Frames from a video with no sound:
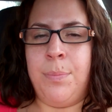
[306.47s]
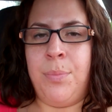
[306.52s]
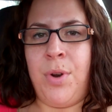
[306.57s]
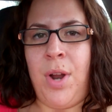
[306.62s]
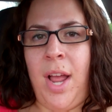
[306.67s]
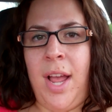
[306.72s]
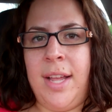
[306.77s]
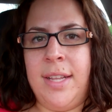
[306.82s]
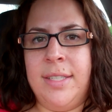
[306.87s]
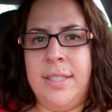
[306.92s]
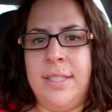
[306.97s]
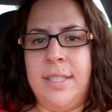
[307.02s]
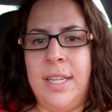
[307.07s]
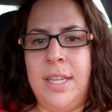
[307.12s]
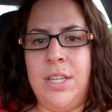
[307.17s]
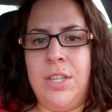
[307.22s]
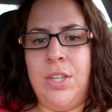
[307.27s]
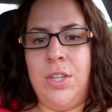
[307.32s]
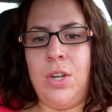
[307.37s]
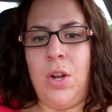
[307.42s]
depressed,
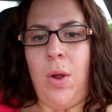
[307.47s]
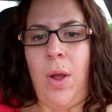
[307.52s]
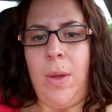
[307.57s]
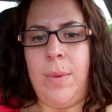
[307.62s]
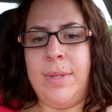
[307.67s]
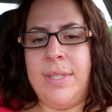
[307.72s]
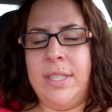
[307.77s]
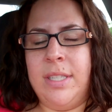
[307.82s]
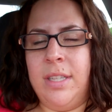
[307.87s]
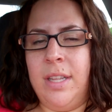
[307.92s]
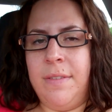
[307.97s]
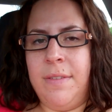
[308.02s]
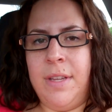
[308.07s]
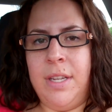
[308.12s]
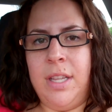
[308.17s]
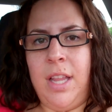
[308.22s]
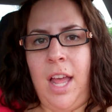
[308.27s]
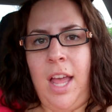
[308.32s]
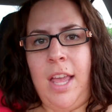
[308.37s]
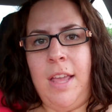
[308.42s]
and, you know, I was
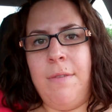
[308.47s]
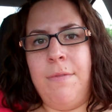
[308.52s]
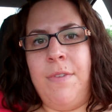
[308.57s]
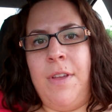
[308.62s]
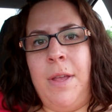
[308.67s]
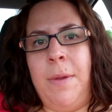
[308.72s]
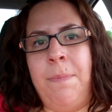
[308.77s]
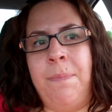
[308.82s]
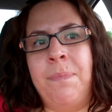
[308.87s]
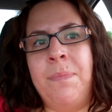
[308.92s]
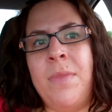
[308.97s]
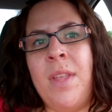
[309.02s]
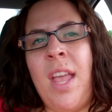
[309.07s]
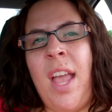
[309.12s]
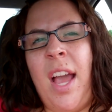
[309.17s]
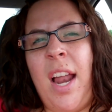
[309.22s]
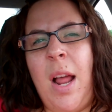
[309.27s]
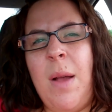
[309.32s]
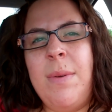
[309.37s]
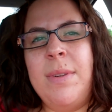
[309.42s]
living life, and
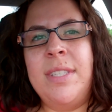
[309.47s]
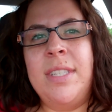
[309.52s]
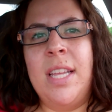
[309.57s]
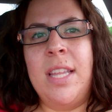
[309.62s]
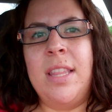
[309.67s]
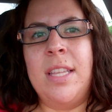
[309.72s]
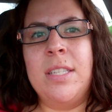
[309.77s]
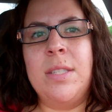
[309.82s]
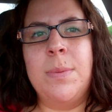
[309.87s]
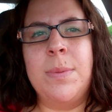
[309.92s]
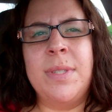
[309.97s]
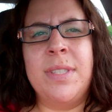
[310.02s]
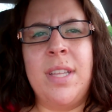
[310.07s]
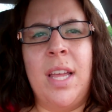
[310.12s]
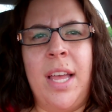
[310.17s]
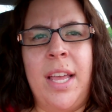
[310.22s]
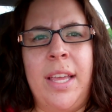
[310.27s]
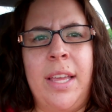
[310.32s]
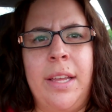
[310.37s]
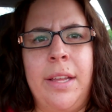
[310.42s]
I would say this was
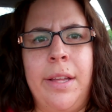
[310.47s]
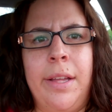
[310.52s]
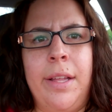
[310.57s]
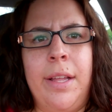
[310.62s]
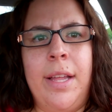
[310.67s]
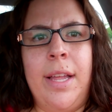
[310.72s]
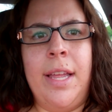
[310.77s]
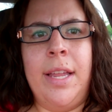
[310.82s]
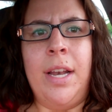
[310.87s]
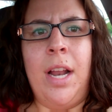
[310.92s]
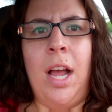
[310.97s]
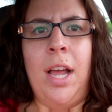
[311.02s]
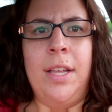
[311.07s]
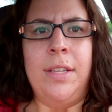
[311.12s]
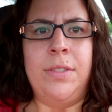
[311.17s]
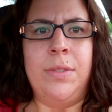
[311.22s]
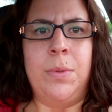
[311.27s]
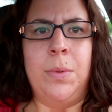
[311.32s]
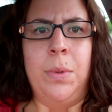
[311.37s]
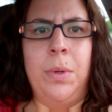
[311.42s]
like in
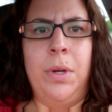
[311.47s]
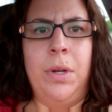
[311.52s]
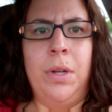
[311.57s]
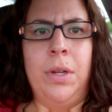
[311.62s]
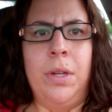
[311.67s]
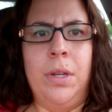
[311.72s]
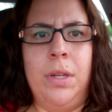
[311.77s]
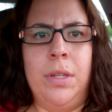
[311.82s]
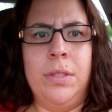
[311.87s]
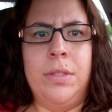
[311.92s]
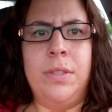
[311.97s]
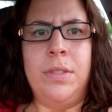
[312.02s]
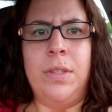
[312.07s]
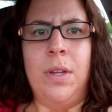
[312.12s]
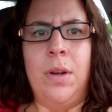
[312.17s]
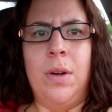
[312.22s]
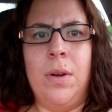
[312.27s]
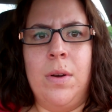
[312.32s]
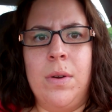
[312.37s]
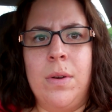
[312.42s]
high school,
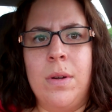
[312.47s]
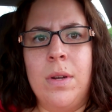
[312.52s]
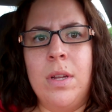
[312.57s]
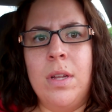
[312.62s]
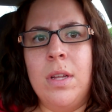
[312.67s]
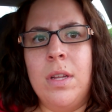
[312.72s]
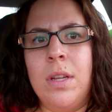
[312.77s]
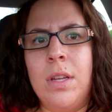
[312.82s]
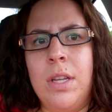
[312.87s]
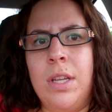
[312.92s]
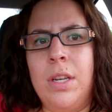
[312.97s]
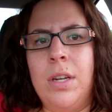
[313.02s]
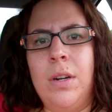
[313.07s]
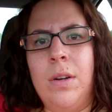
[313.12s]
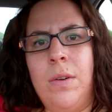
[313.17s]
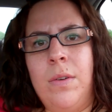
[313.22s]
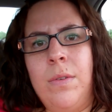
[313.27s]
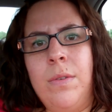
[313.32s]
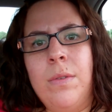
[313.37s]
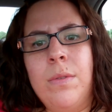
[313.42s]
so, you
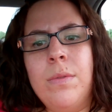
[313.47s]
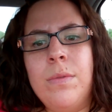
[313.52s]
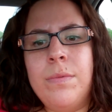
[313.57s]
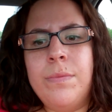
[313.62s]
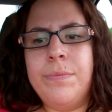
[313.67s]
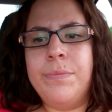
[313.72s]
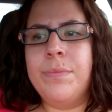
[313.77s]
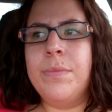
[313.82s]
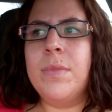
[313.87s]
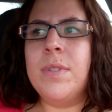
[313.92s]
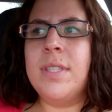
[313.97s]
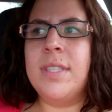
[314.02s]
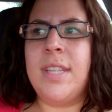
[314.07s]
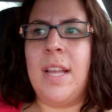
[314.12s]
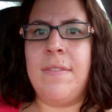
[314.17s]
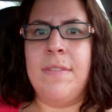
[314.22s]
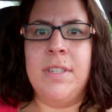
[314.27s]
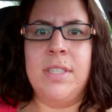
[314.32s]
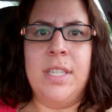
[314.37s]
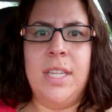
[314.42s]
know,
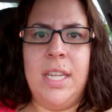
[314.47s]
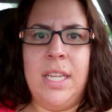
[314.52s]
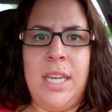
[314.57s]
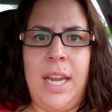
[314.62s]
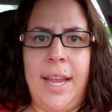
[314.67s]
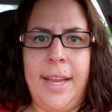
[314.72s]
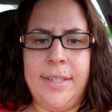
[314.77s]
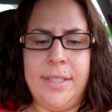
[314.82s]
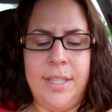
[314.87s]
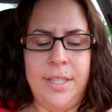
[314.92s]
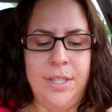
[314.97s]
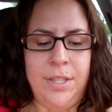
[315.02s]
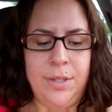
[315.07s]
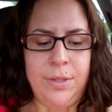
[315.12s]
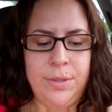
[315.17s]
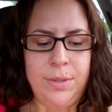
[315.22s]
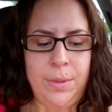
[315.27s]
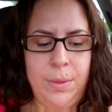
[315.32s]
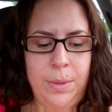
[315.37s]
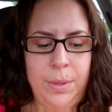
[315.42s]
17, 18
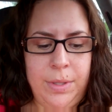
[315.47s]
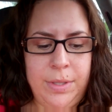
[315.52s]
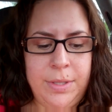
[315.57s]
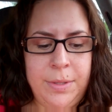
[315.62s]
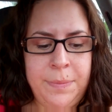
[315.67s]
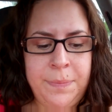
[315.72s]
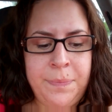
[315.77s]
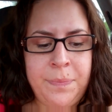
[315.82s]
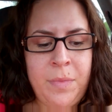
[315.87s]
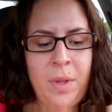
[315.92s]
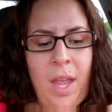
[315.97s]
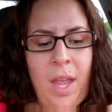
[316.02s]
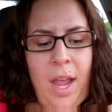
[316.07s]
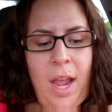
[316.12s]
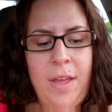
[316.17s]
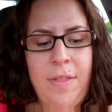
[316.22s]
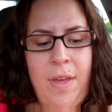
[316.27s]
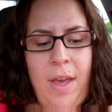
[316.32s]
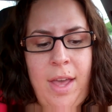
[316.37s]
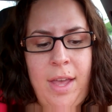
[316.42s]
years old.
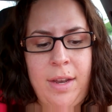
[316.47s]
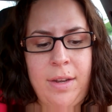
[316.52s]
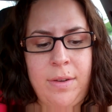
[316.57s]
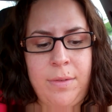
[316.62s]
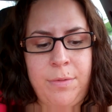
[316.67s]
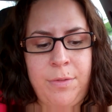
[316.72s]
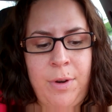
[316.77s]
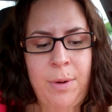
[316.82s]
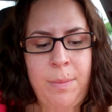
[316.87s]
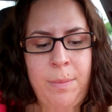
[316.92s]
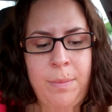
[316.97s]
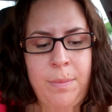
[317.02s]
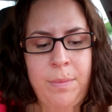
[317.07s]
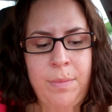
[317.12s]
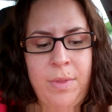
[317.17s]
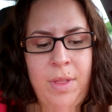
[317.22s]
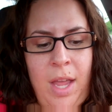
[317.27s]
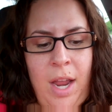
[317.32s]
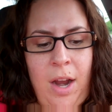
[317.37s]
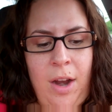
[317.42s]
And then
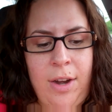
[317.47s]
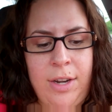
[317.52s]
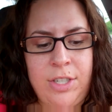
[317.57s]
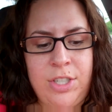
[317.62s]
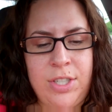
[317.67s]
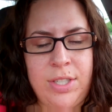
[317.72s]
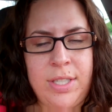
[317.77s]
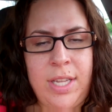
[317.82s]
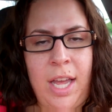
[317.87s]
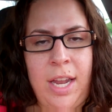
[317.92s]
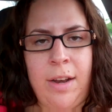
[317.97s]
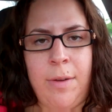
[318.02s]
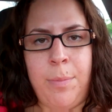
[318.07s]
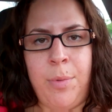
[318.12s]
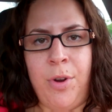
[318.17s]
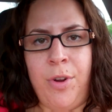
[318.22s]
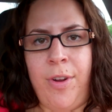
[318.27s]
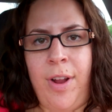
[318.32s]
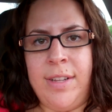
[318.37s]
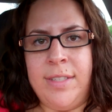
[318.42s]
from there, it just kind of
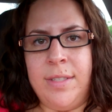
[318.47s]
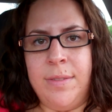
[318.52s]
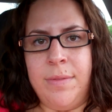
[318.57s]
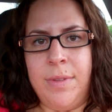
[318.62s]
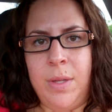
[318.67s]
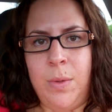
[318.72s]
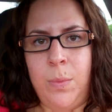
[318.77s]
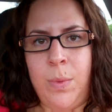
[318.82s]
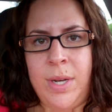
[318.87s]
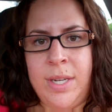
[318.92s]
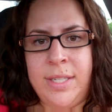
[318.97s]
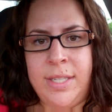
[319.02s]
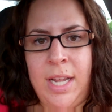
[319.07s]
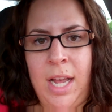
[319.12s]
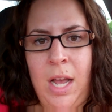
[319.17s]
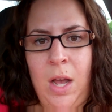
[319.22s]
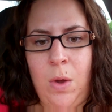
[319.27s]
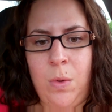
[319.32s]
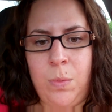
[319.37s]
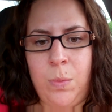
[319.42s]
progressively went
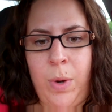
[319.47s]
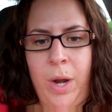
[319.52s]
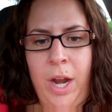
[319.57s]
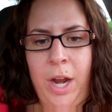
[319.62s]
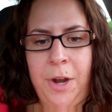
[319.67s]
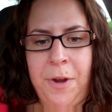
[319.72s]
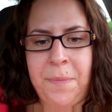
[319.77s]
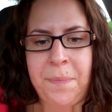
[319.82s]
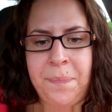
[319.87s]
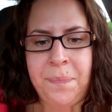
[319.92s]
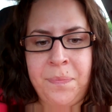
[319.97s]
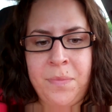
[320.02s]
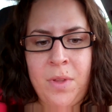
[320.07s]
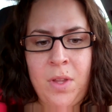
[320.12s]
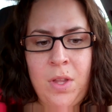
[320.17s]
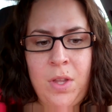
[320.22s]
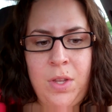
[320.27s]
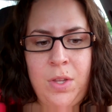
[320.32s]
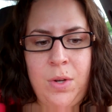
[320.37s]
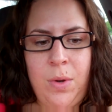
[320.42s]
down where,
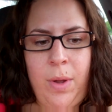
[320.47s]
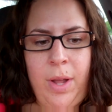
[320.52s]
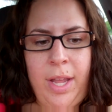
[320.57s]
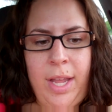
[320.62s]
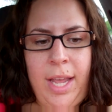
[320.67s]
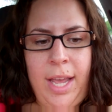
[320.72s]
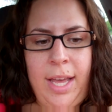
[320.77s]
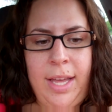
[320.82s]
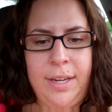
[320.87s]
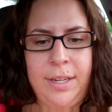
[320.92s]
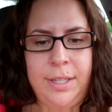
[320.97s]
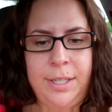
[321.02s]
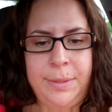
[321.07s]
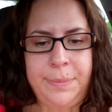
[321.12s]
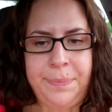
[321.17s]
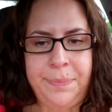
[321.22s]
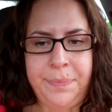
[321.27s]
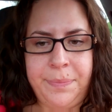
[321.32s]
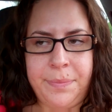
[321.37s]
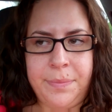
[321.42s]
you know, I had
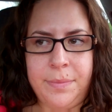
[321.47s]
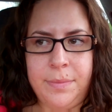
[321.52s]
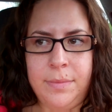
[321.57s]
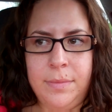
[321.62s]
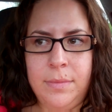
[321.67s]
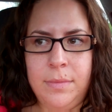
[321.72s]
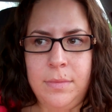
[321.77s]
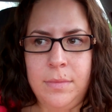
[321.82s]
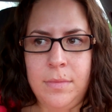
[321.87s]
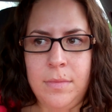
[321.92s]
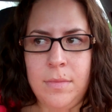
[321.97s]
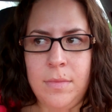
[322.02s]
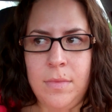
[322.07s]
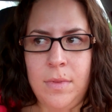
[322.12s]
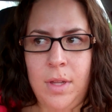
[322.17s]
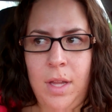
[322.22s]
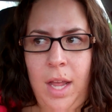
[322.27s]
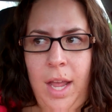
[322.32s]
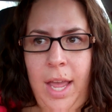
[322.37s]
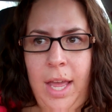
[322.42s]

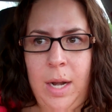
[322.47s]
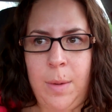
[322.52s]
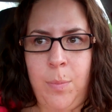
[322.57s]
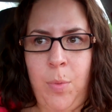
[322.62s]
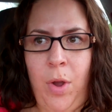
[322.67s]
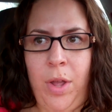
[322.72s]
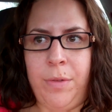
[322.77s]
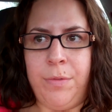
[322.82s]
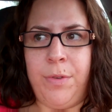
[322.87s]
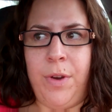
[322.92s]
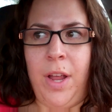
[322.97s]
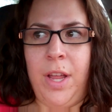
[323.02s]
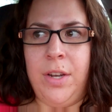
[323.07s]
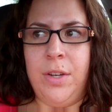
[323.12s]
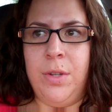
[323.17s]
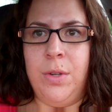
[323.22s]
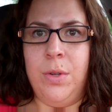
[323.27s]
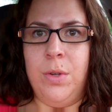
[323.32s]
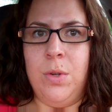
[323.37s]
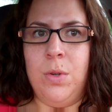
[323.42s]
a
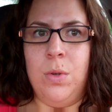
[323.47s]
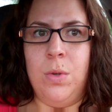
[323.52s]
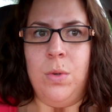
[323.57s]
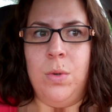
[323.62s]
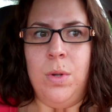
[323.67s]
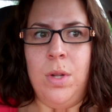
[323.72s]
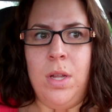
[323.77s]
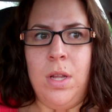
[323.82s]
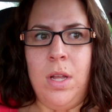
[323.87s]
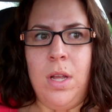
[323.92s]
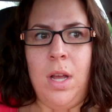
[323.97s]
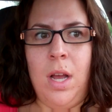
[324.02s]
boyfriend who,